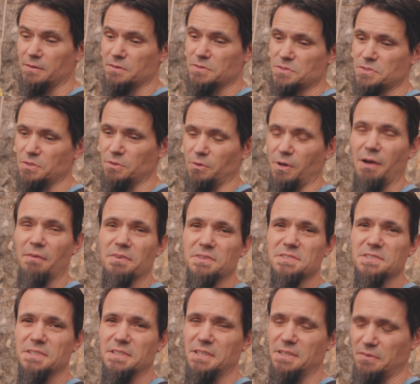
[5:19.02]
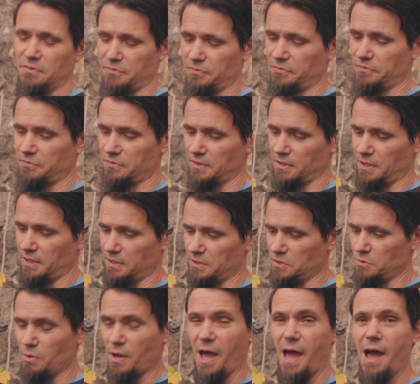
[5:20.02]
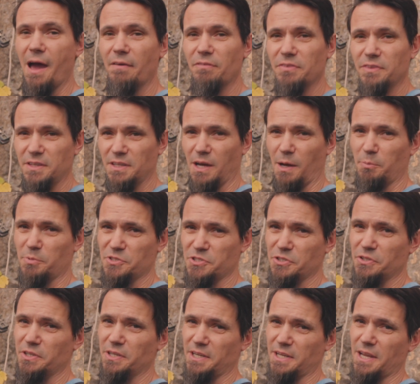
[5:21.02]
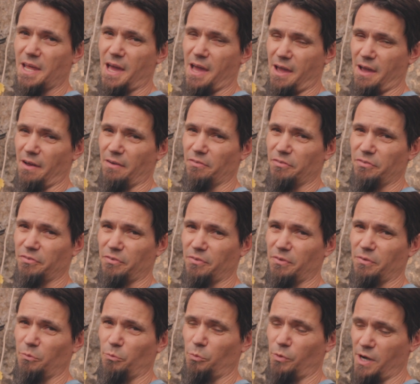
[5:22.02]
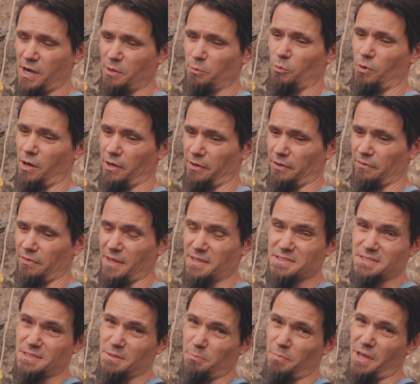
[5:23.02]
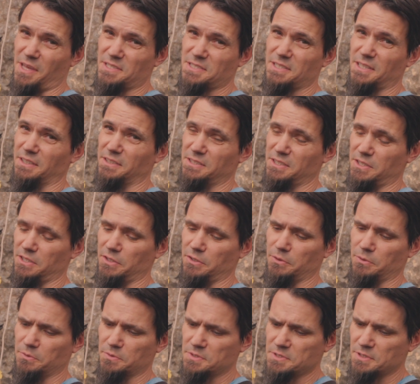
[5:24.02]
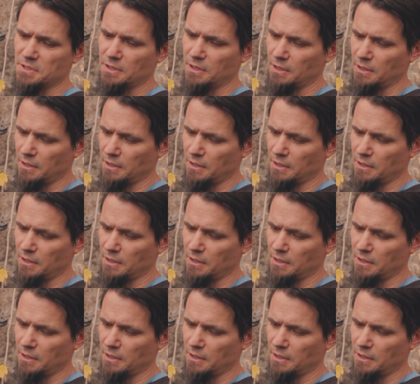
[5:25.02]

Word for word: So obviously if you have the opportunity to have rainwater, that's the best thing to use.